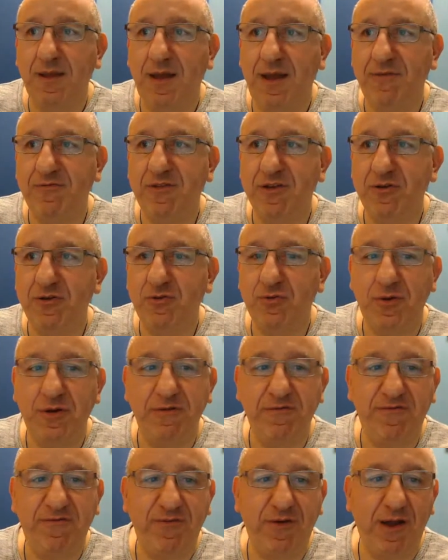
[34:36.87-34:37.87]
After
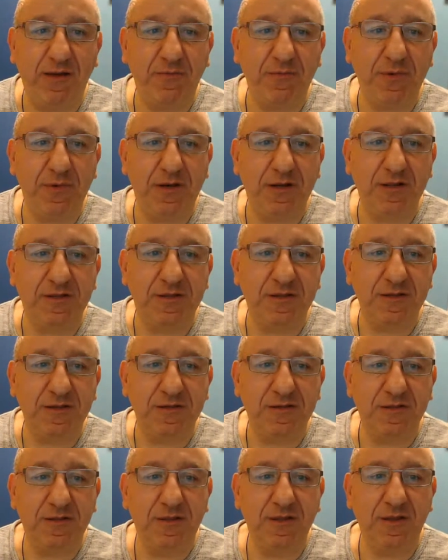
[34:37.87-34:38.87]
25 minutes
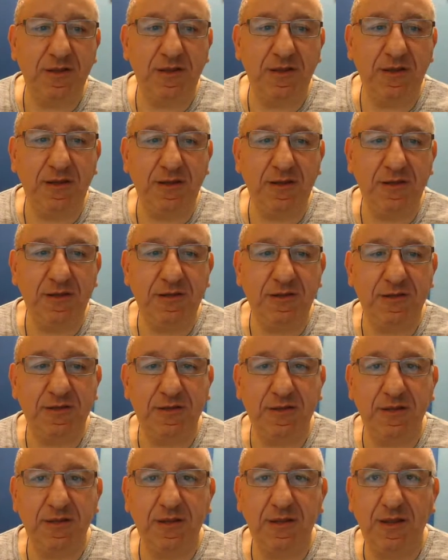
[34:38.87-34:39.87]
is
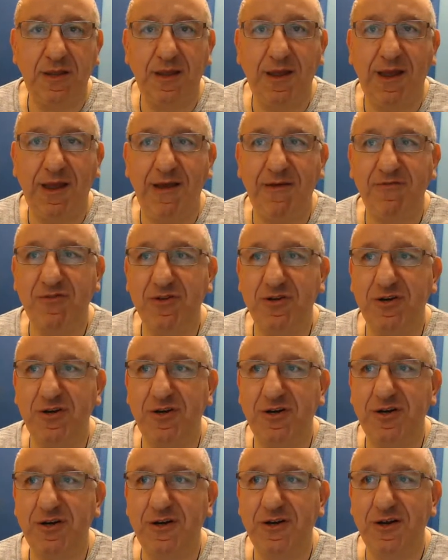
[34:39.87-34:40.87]
this.
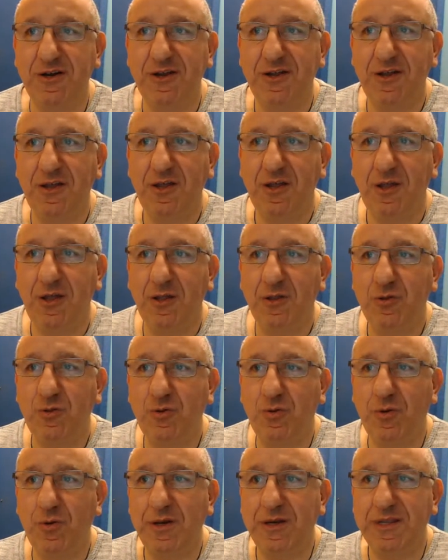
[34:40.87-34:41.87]
After
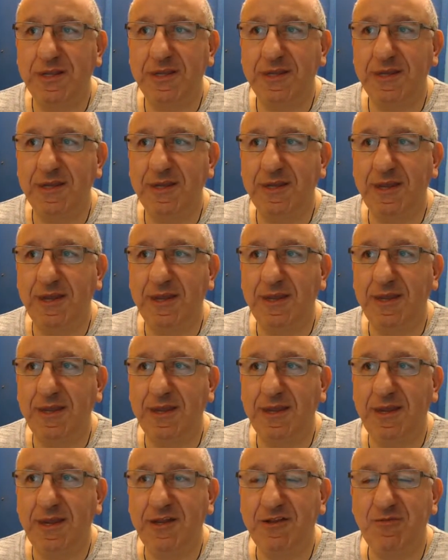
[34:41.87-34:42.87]

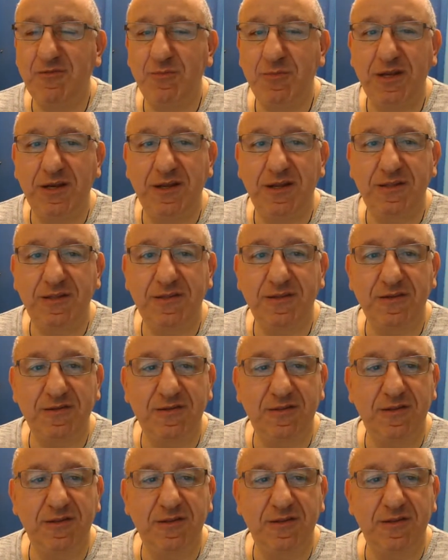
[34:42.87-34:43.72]
28 minutes is